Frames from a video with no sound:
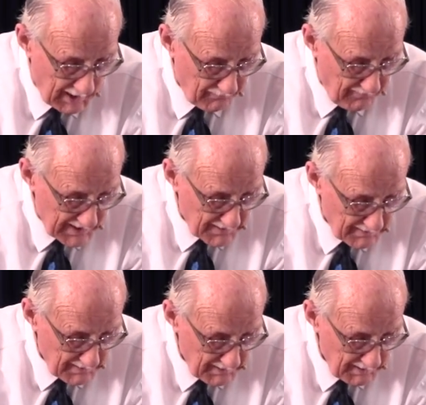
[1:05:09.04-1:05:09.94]
and
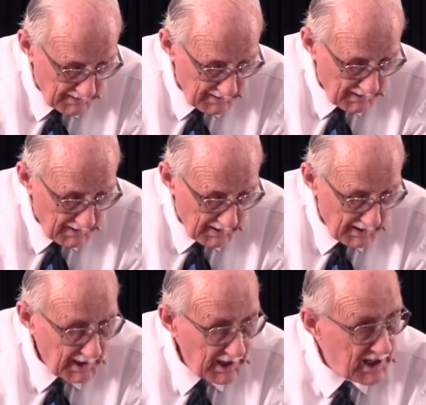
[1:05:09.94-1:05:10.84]
faith
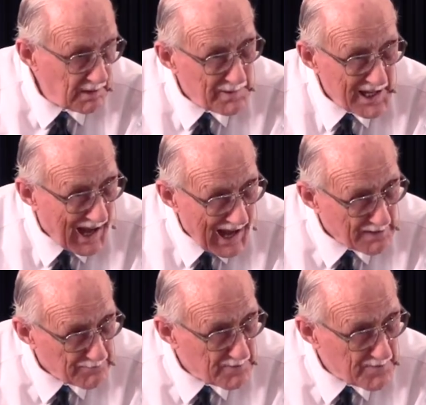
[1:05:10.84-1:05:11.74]
in
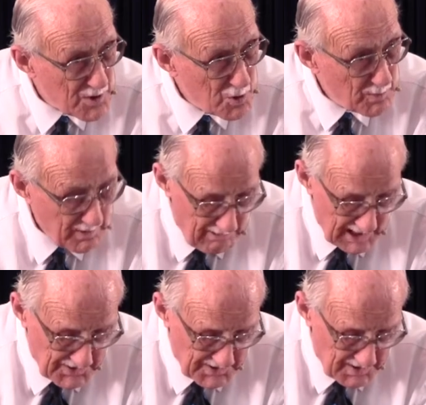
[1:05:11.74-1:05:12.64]
behalf of the
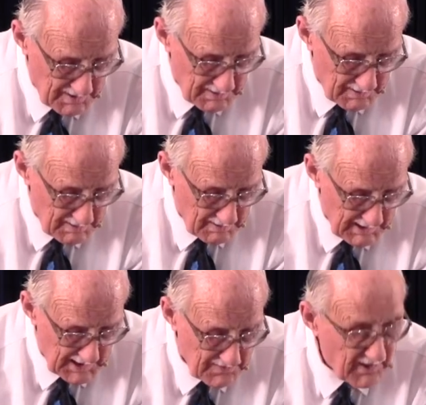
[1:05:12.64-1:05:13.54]
human race,
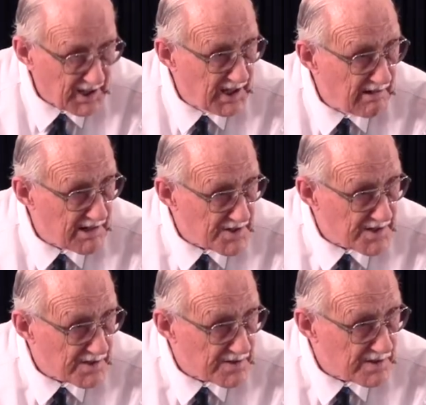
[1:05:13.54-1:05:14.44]
that's
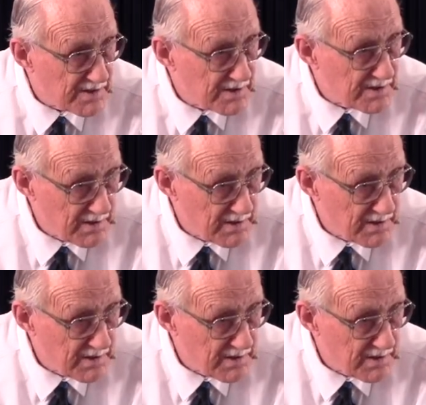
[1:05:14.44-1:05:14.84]
vicariousness,